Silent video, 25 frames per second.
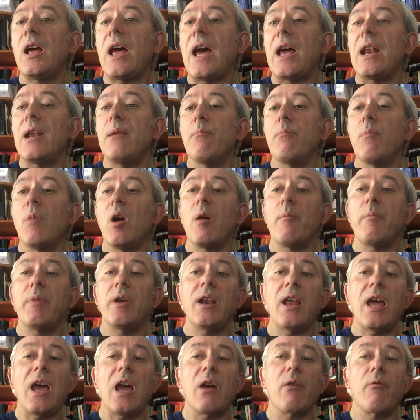and it might be
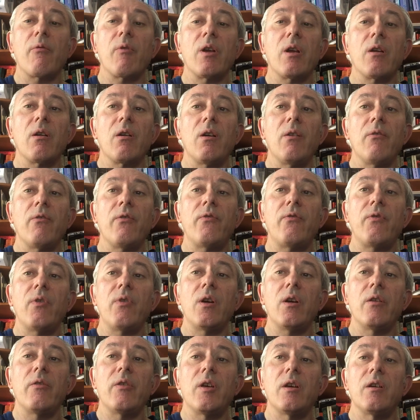an area of
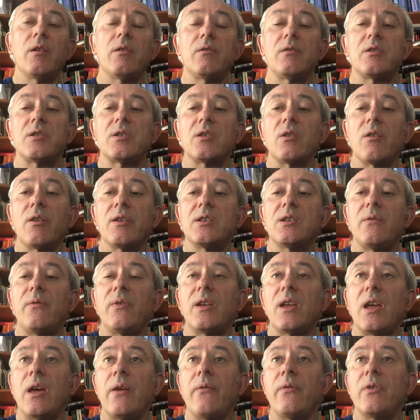further
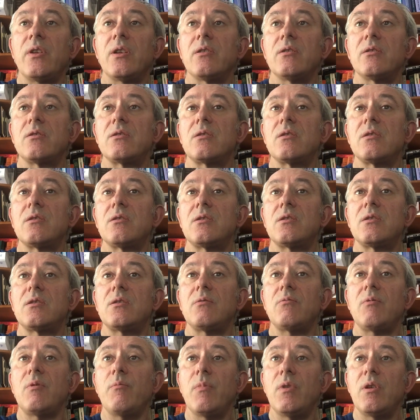scientific evidence
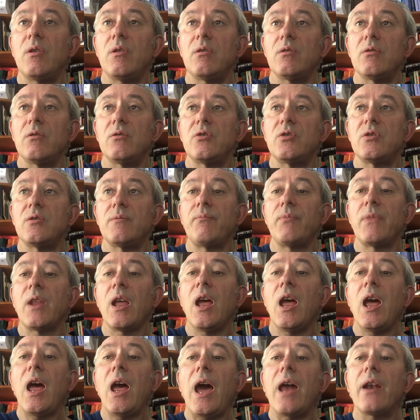to emerge.
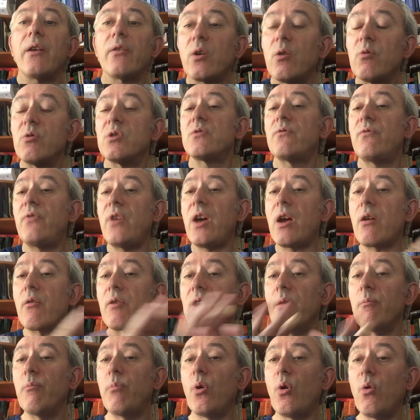And of course,
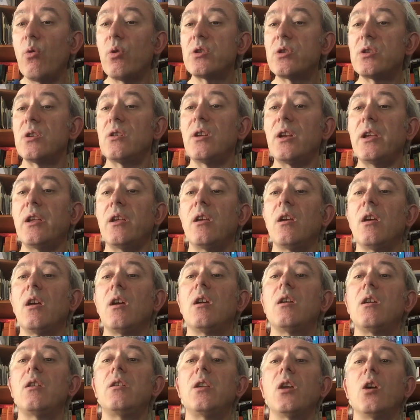very importantly,
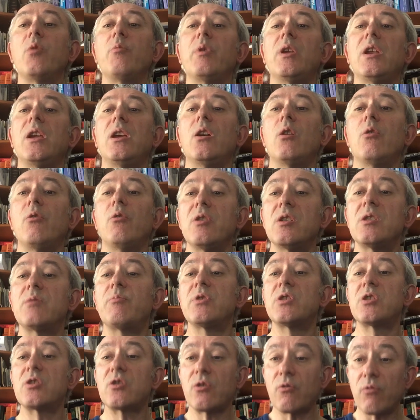nobody who is
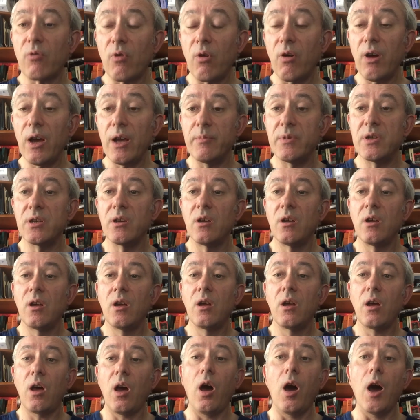prescribed
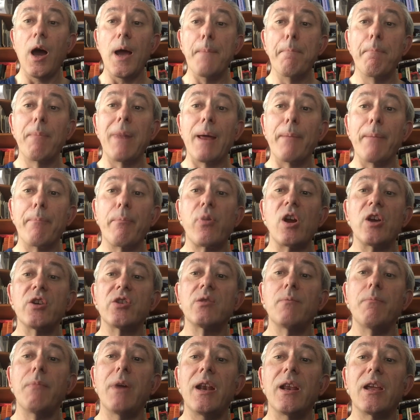a high blood
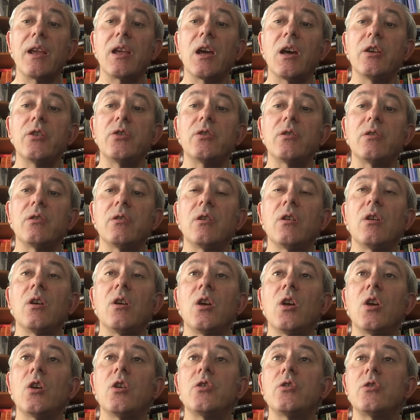pressure medication
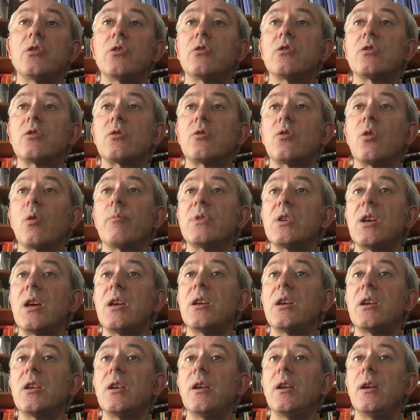should stop
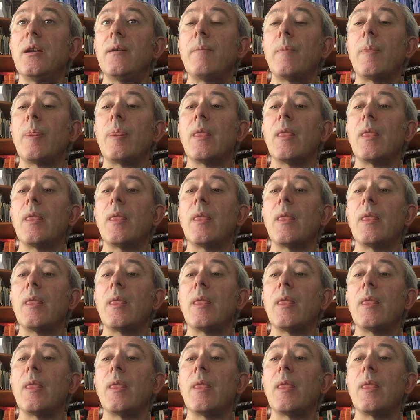taking it.